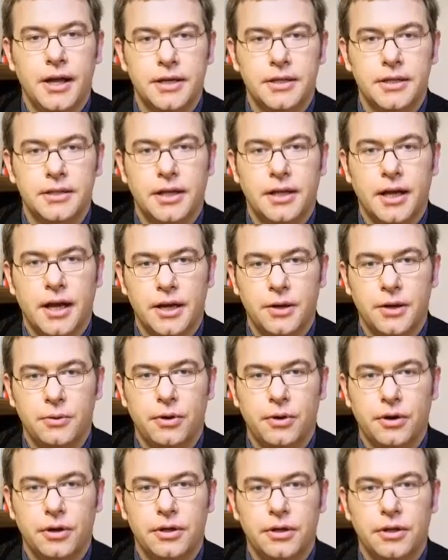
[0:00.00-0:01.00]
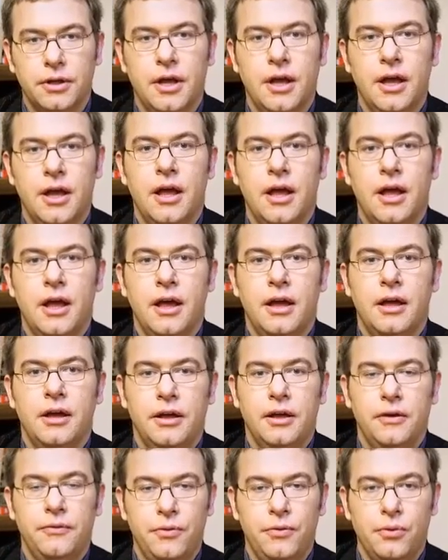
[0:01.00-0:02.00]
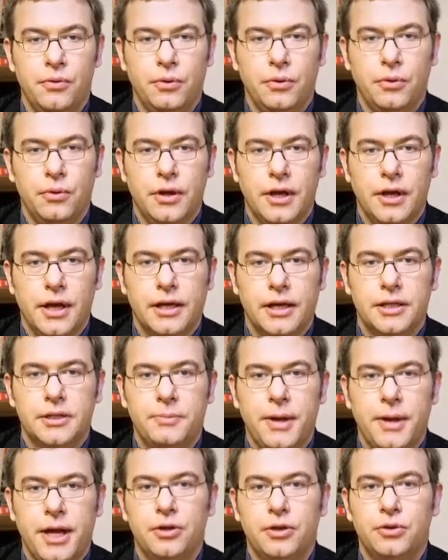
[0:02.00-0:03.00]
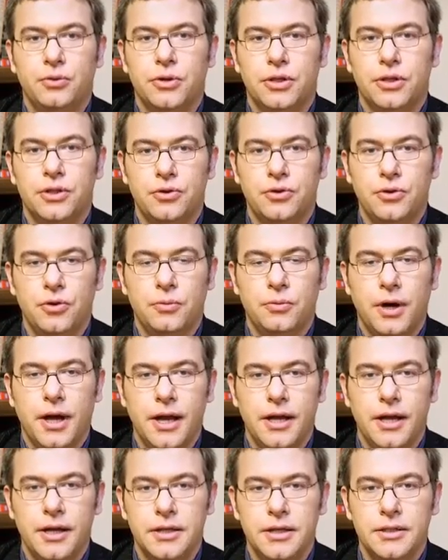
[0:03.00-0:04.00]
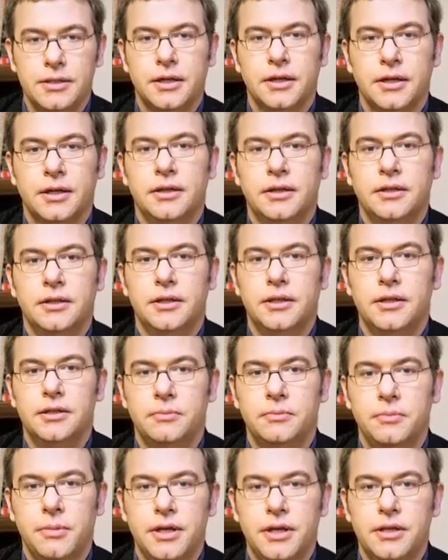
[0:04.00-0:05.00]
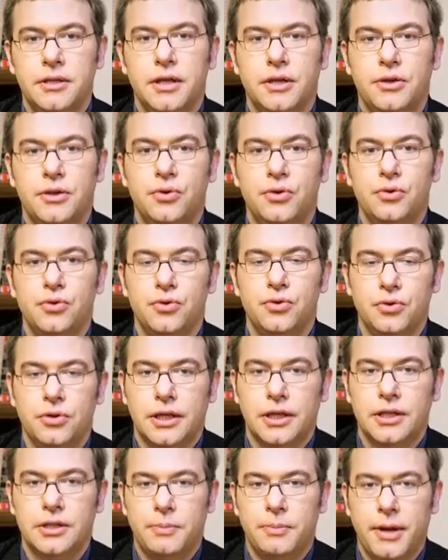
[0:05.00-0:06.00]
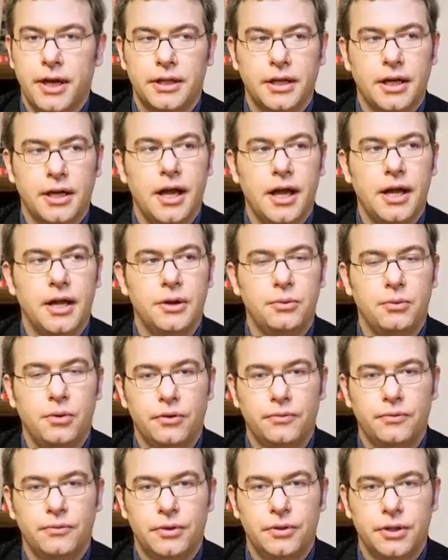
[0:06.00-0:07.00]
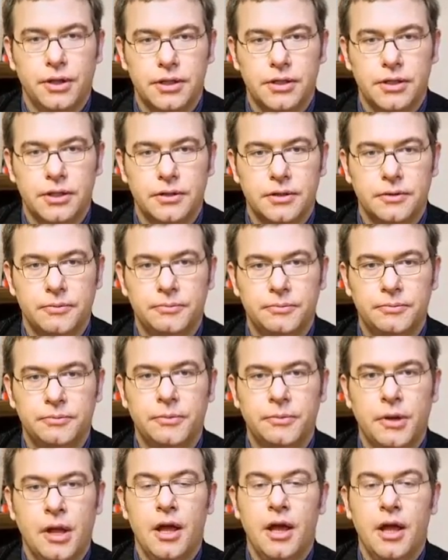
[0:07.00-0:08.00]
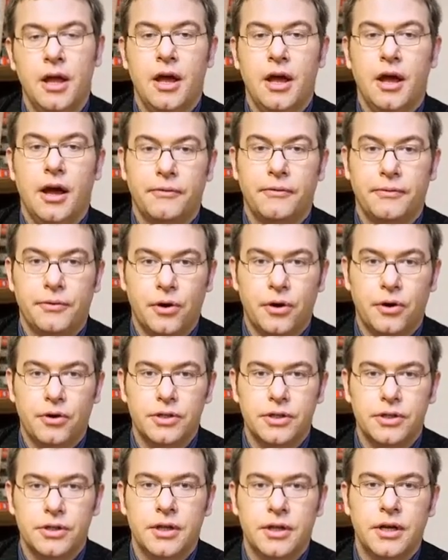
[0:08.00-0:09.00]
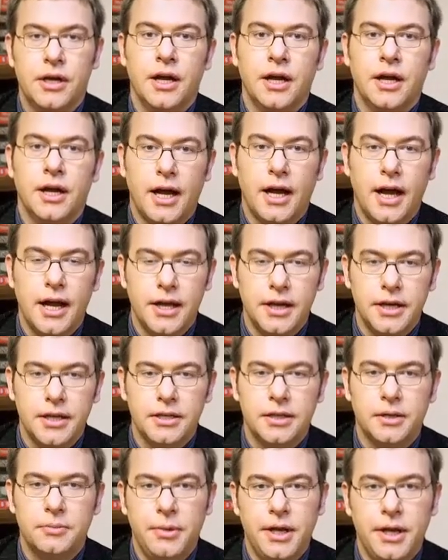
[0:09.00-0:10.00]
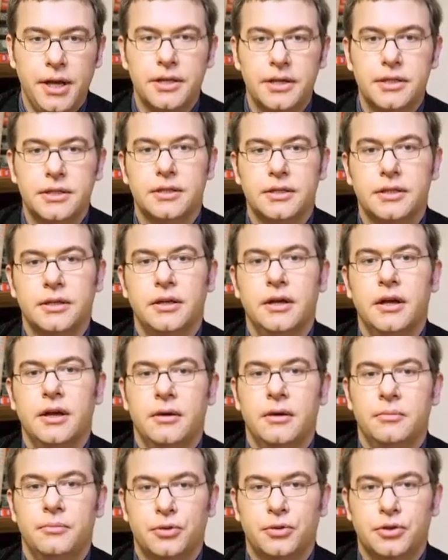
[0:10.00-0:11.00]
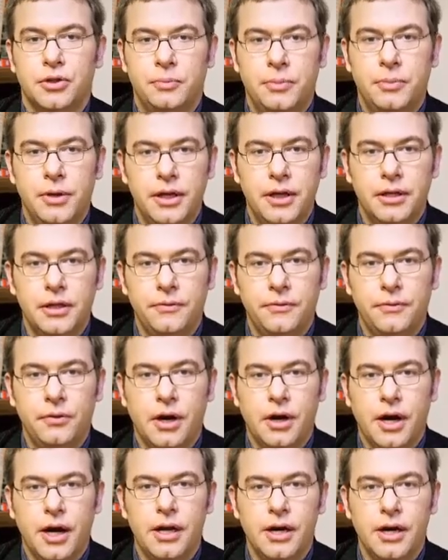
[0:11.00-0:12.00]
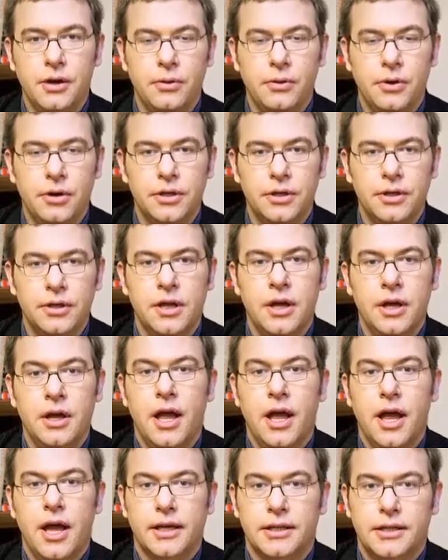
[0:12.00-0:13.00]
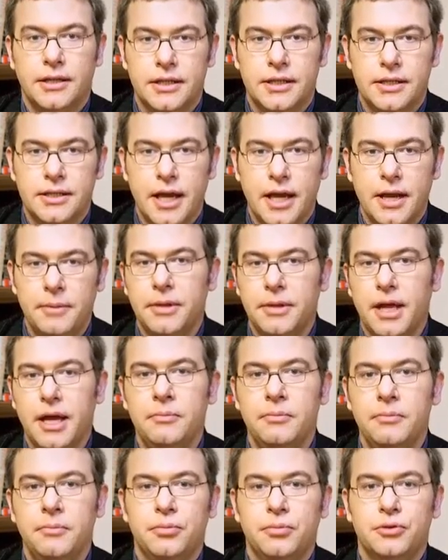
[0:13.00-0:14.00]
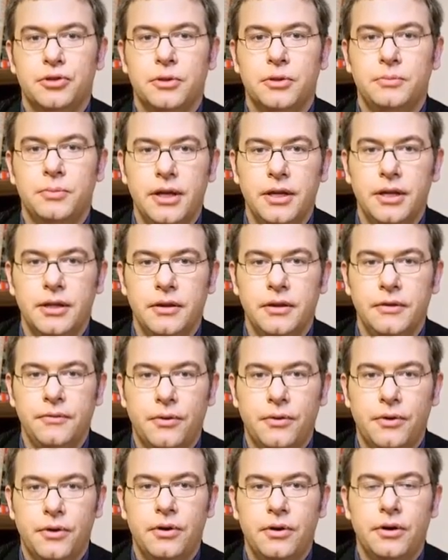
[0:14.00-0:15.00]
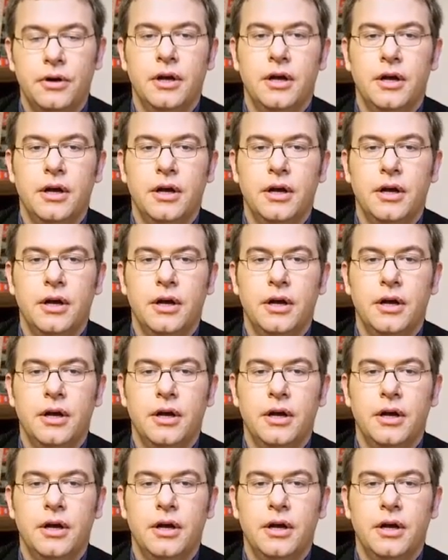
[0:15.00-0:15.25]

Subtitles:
risk, high reward. If you expect to assume high risk, this means that you should expect high reward for this. Of course, high risk means possibility for high reward, at the same time possibility for